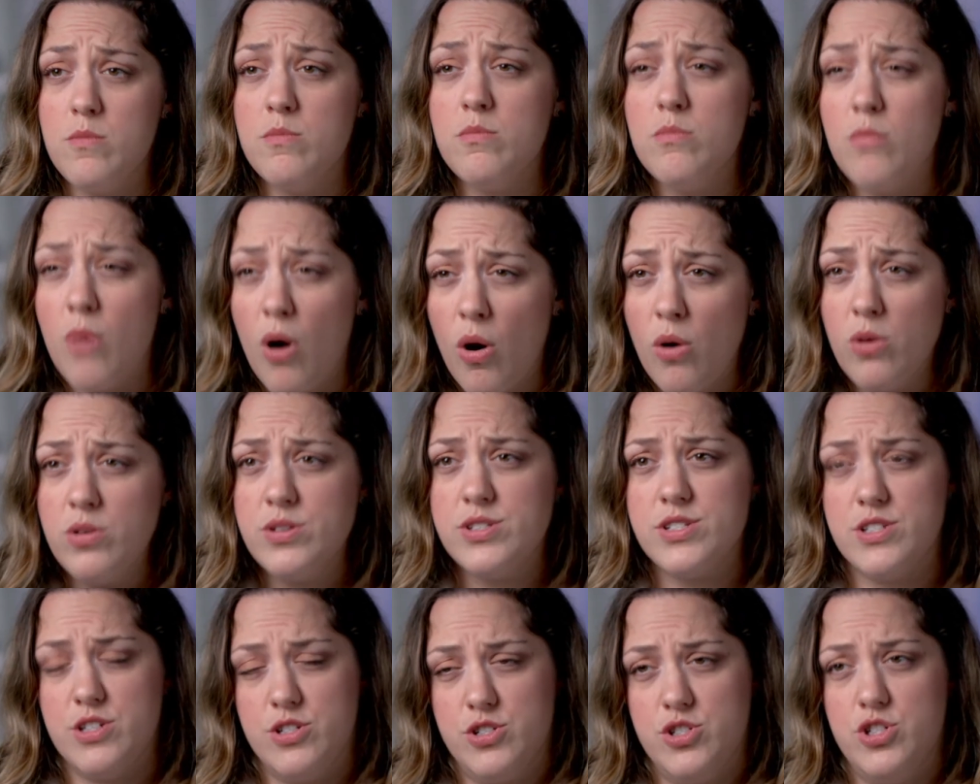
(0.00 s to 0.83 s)

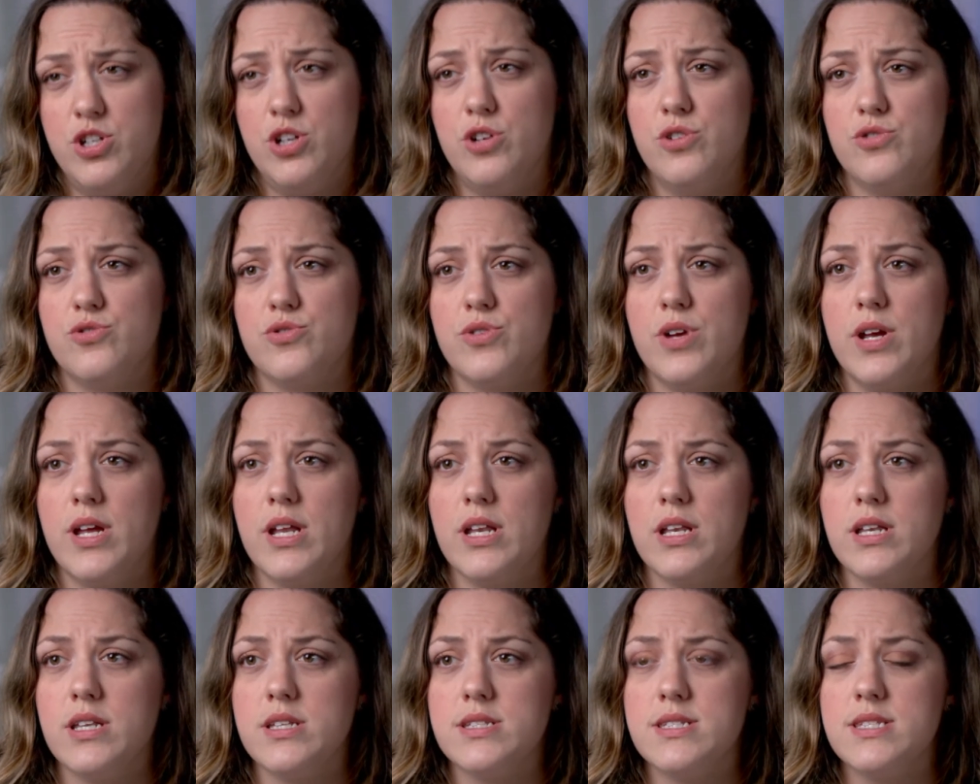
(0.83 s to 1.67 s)
most
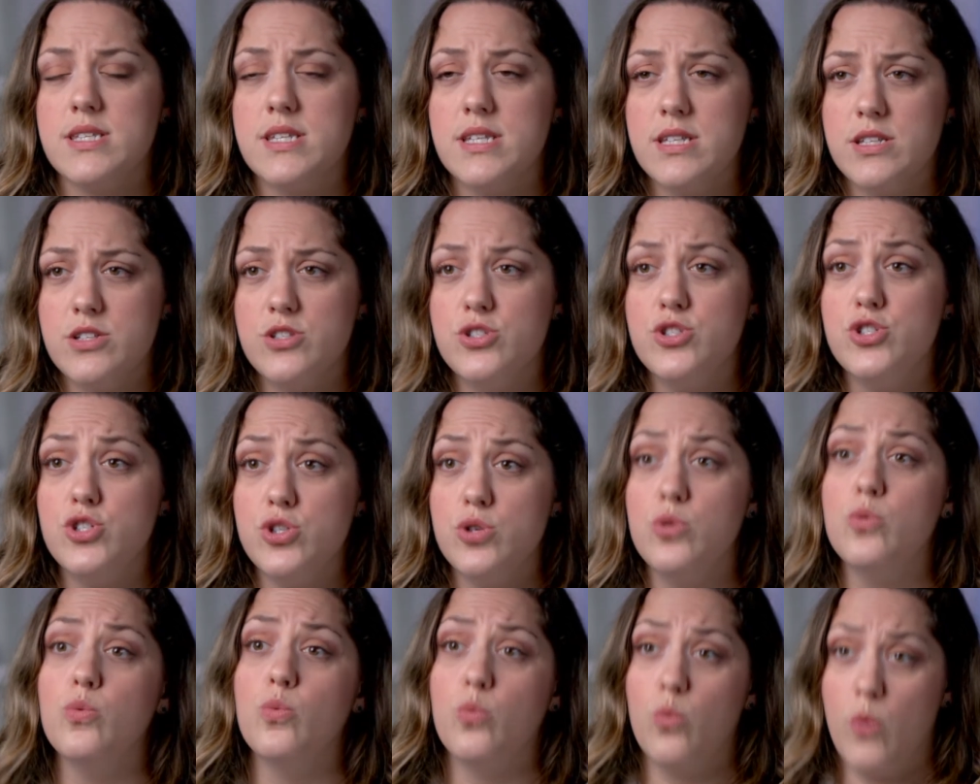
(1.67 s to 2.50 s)
children
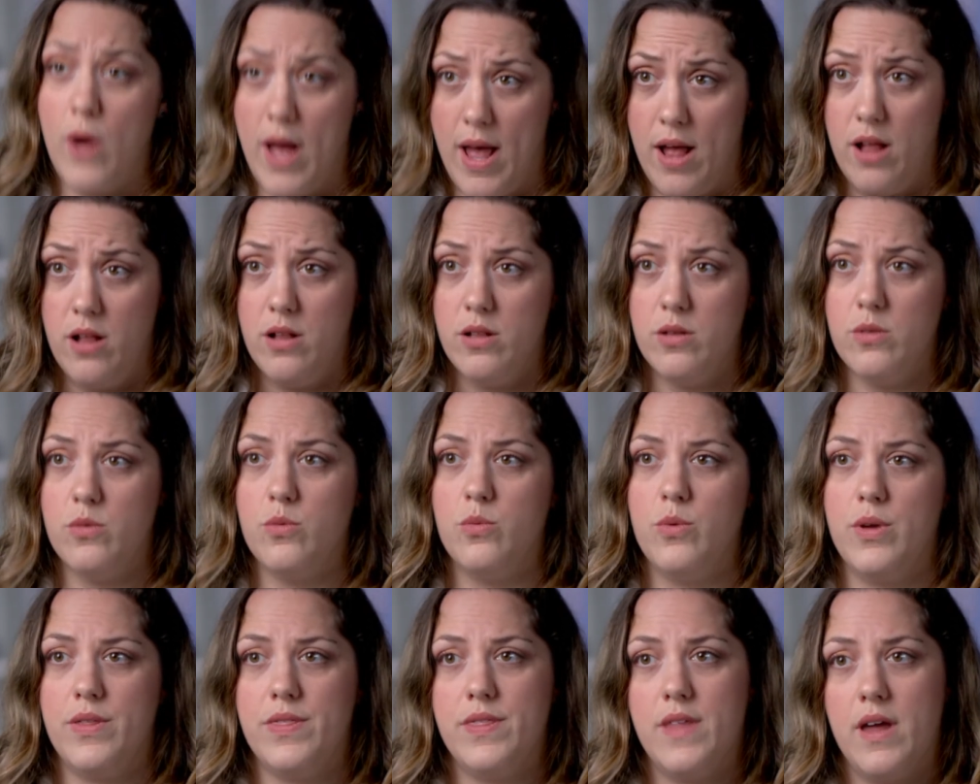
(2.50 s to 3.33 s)
do well
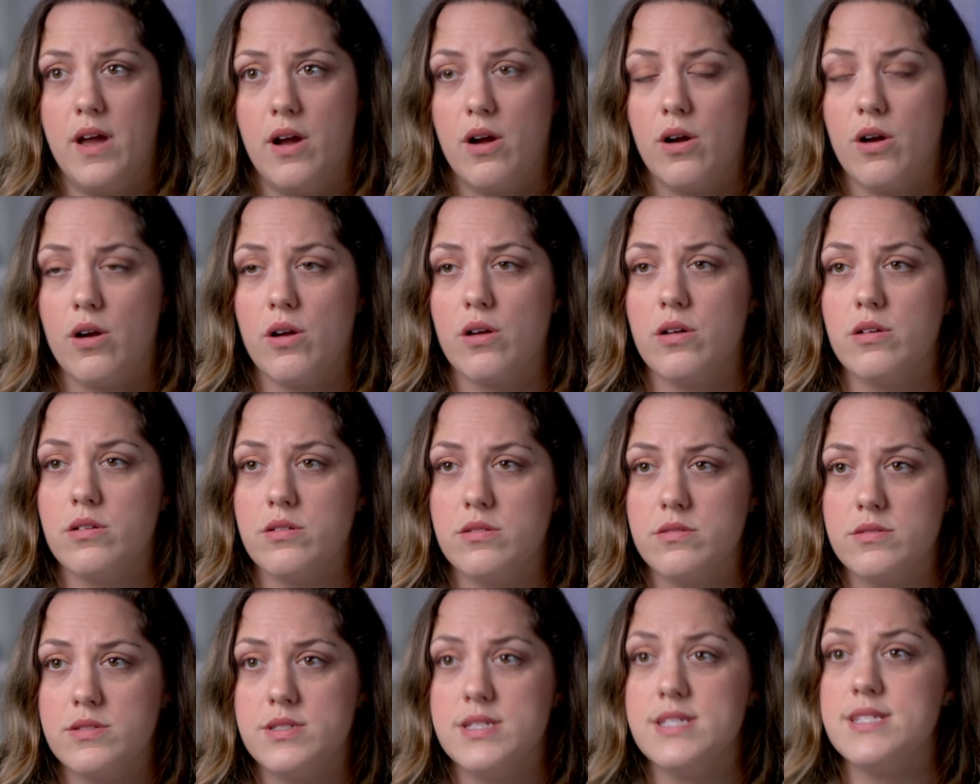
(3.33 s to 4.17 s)
with their
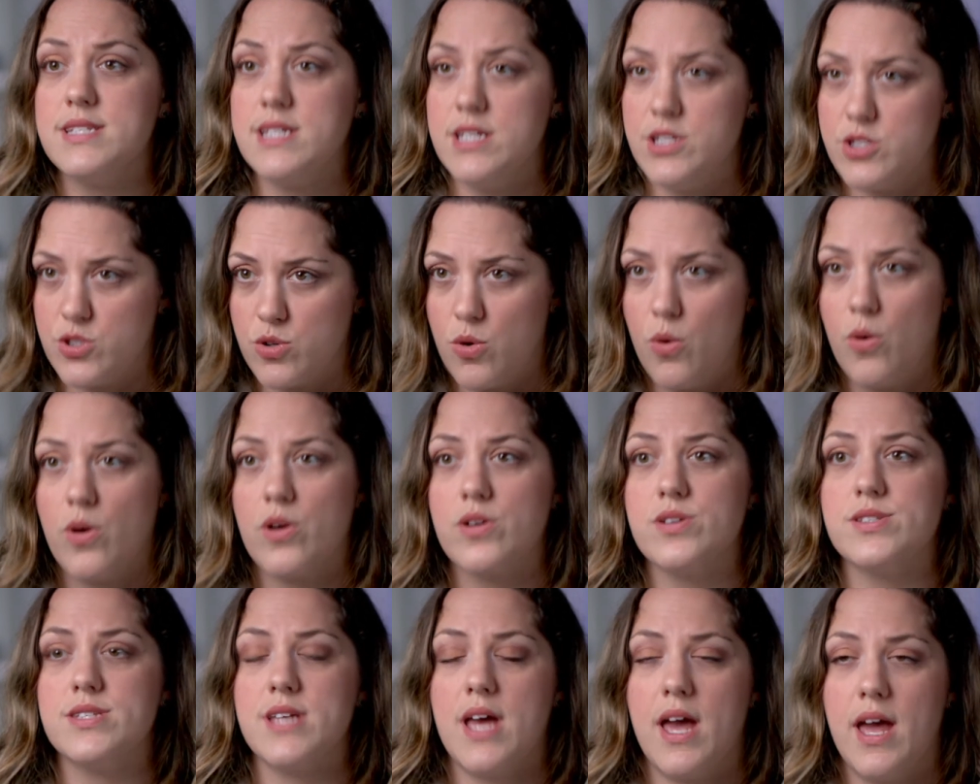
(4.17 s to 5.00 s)
disease
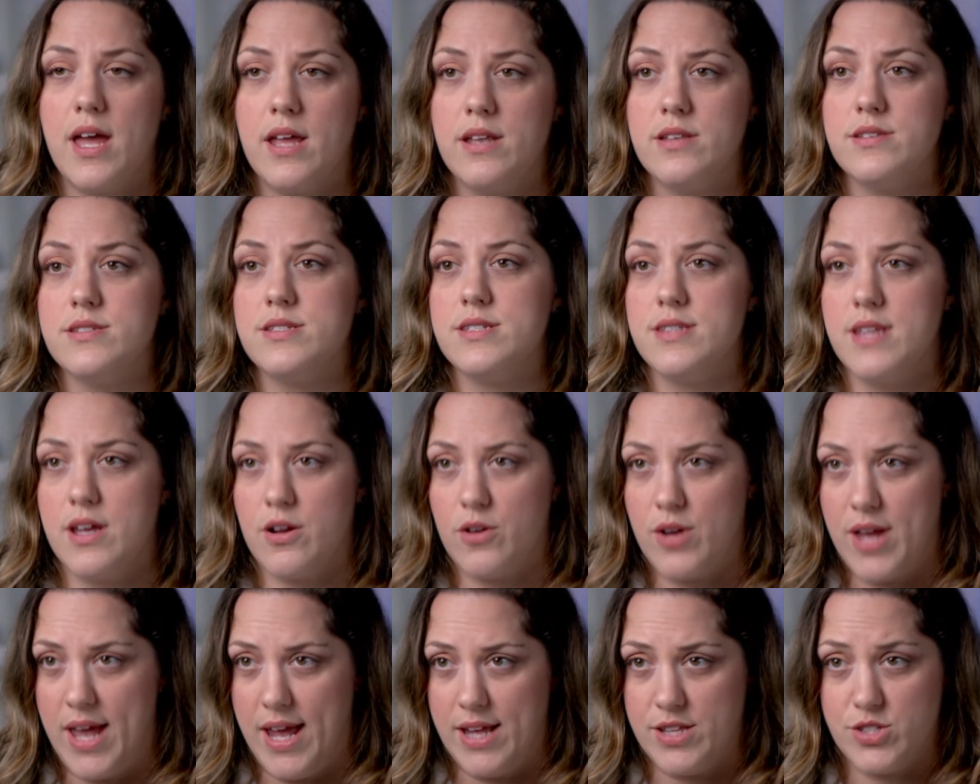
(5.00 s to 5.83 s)
course and their
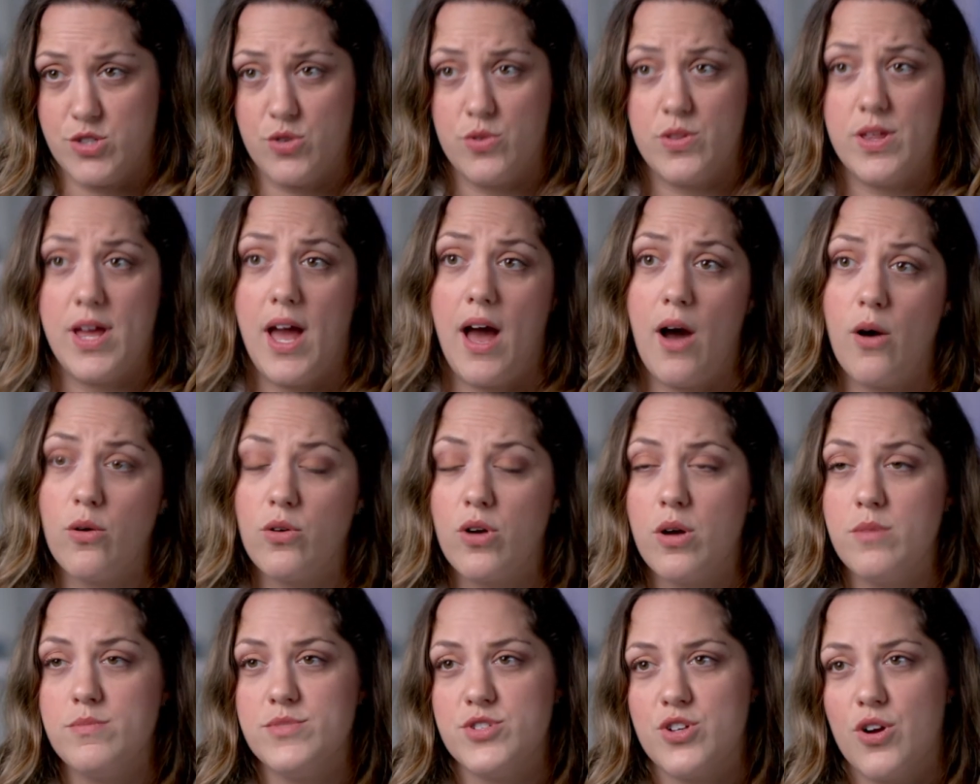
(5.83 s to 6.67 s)
cancer. The
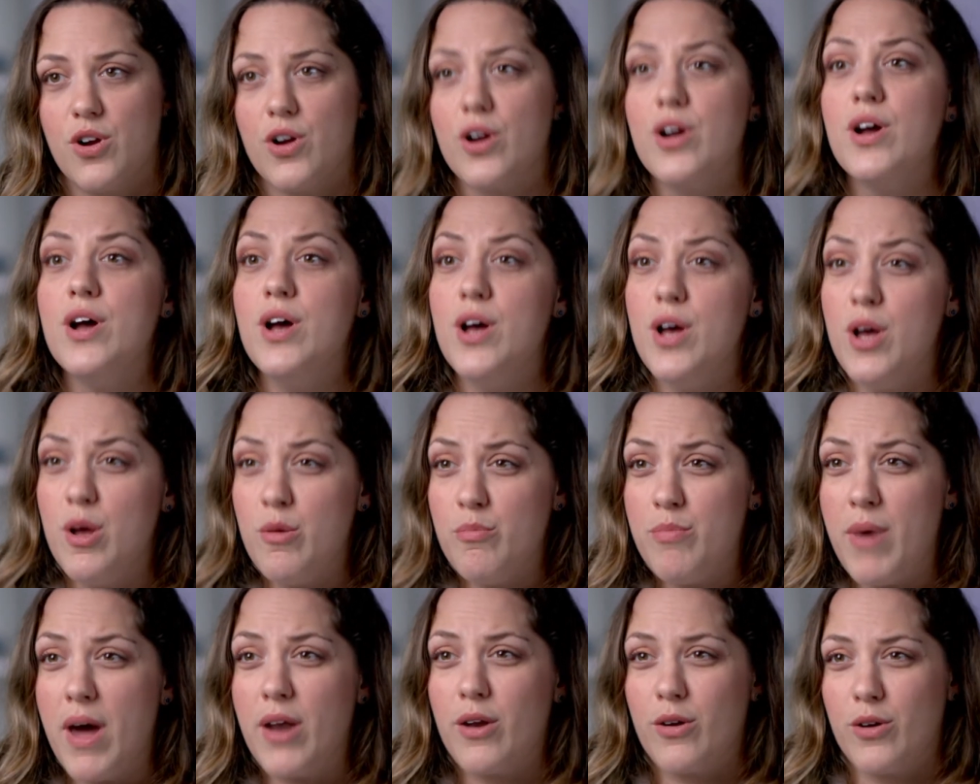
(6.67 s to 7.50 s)
outcomes are
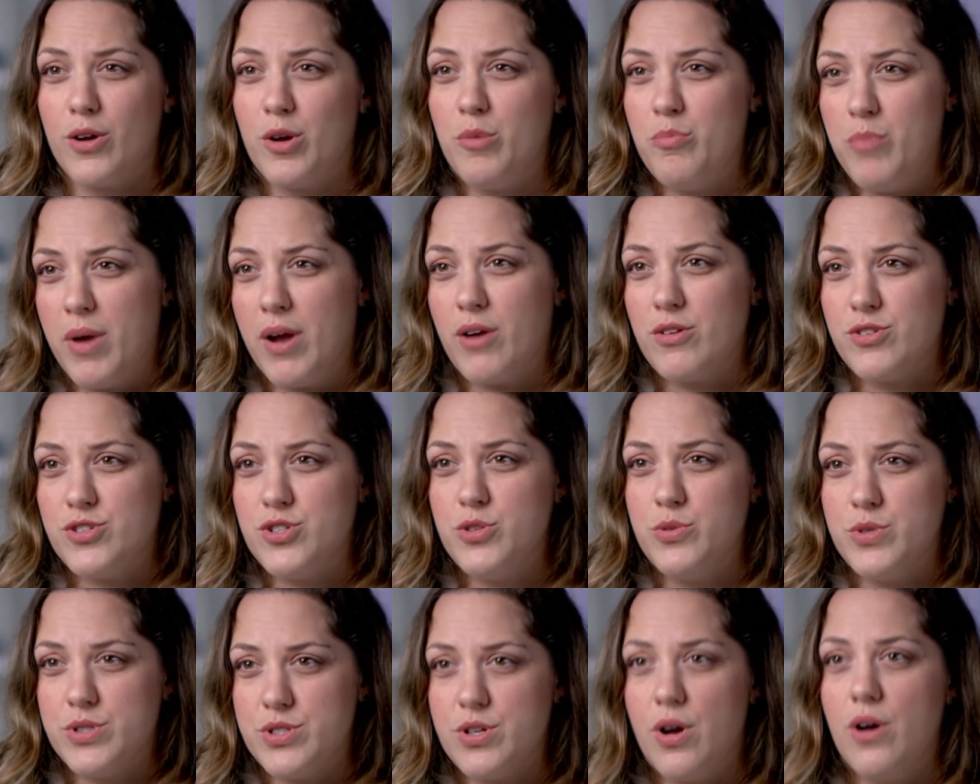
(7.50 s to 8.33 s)
better compared
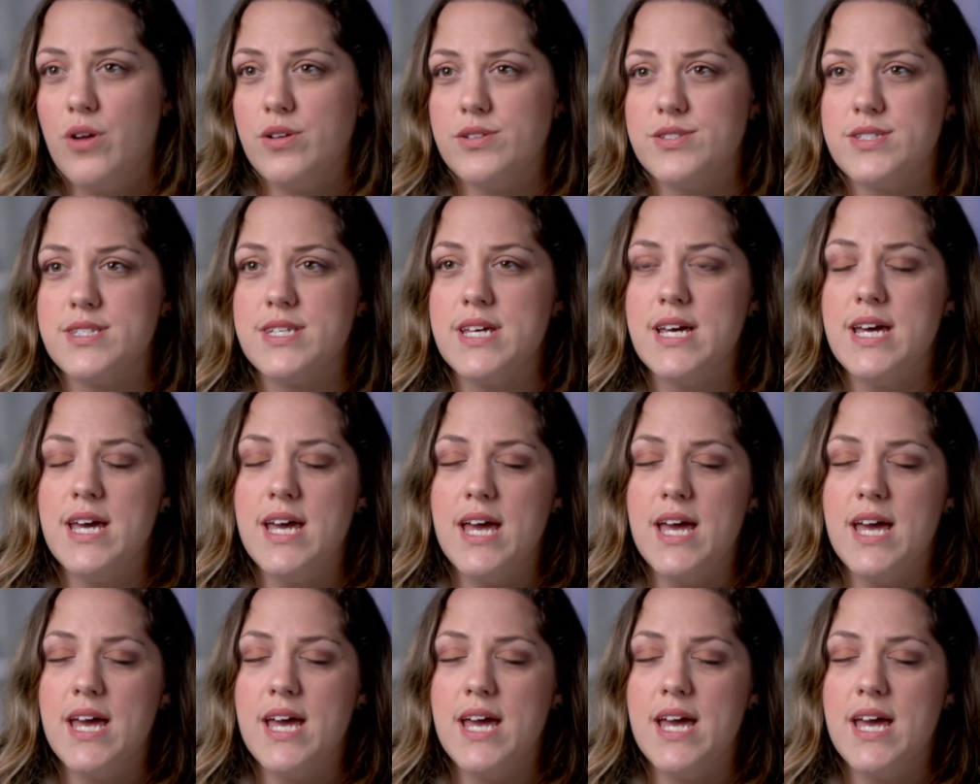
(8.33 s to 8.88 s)
to adults.